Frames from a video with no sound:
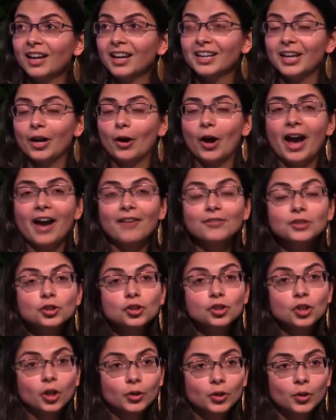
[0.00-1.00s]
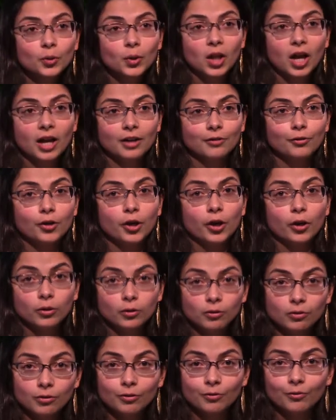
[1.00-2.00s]
Now, I haven't shown you a lot of
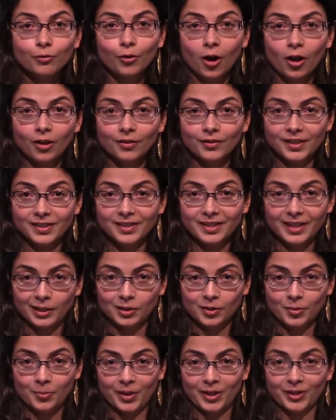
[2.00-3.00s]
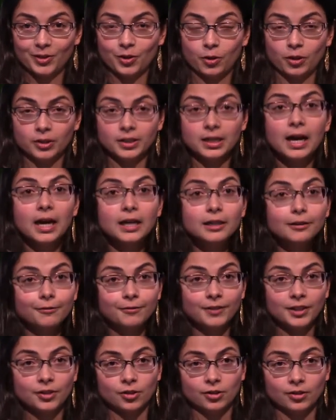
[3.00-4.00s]
code for all of these things because there are a ton of
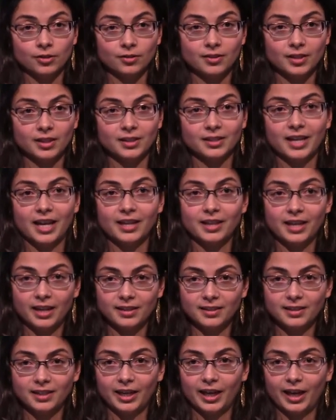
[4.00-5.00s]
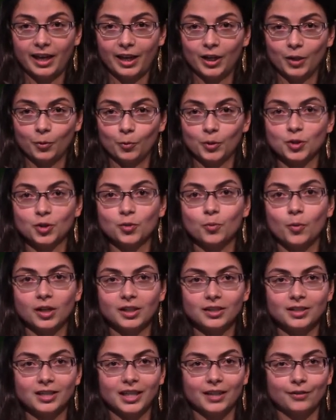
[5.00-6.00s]
features inside the SDK, and we just
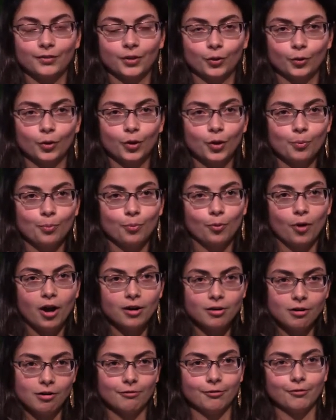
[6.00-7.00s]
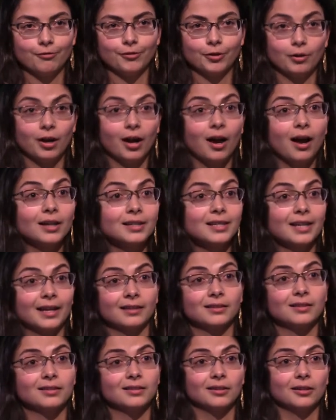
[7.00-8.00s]
wanted to give you broad overview
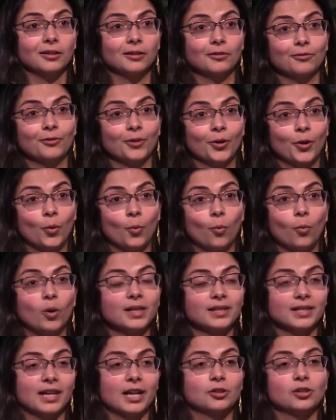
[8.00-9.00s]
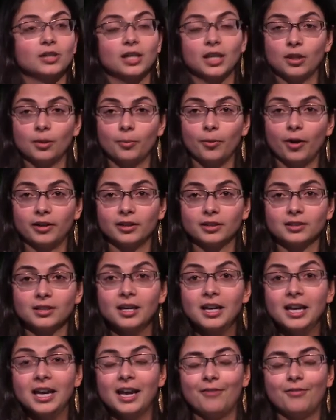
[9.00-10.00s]
context of what is actually in the product.
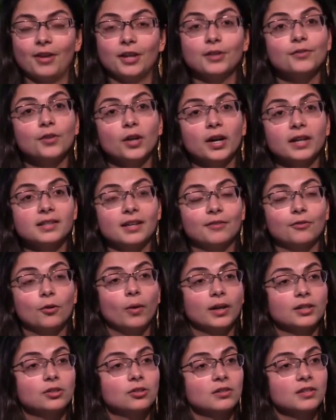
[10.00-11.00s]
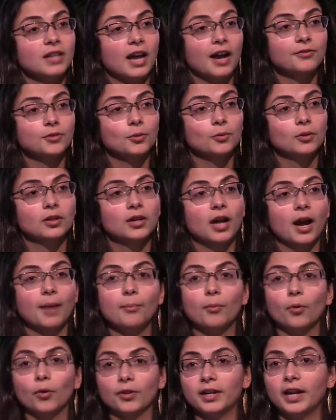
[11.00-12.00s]
If any of you guys have questions afterward, I'm
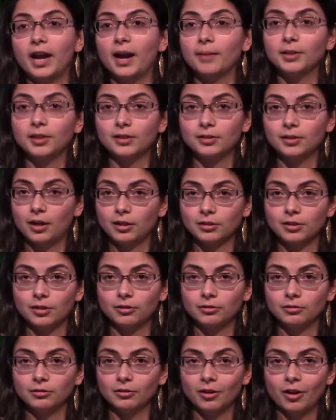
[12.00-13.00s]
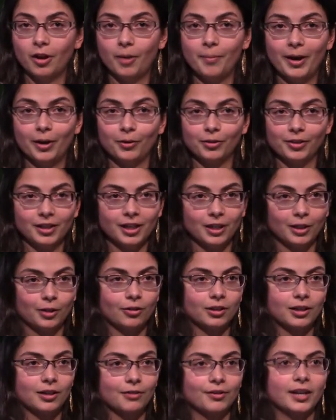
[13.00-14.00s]
more than happy to talk to you about the
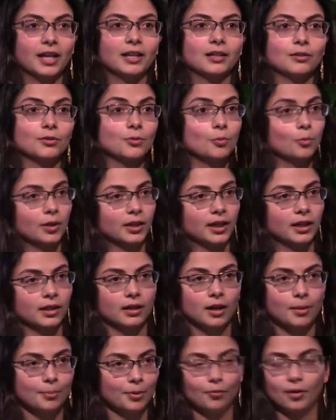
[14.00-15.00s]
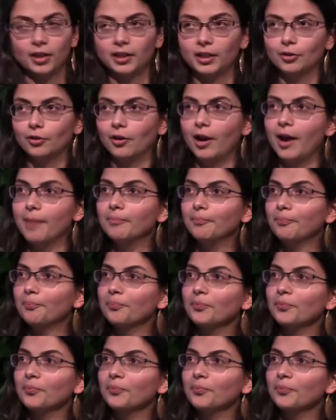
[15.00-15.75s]
nitty-gritty of getting this working and up and running in your app.